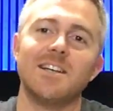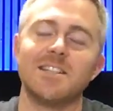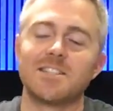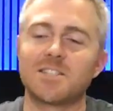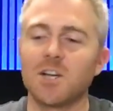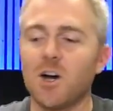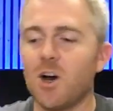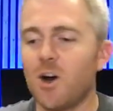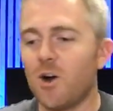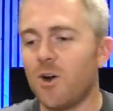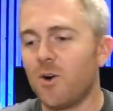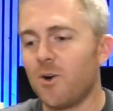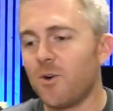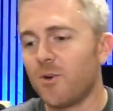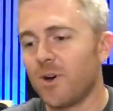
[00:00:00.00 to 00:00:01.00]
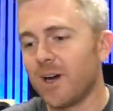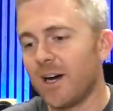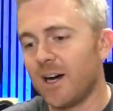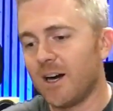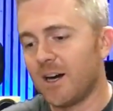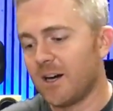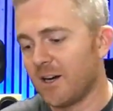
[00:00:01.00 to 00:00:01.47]
So
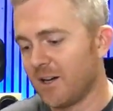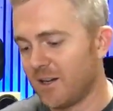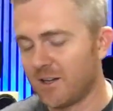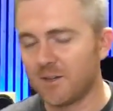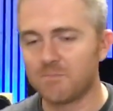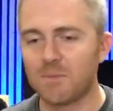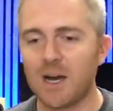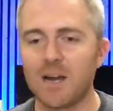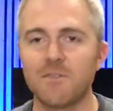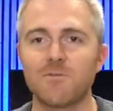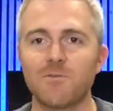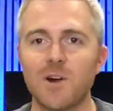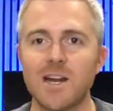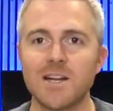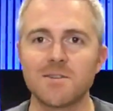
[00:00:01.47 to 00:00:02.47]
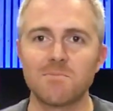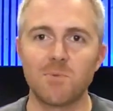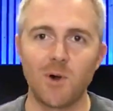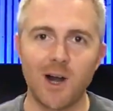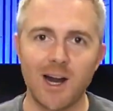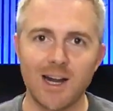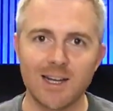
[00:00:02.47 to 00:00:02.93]
uh, my friend
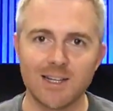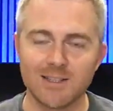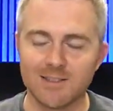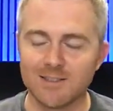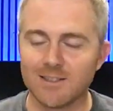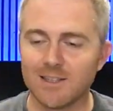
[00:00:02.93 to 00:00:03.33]
Brian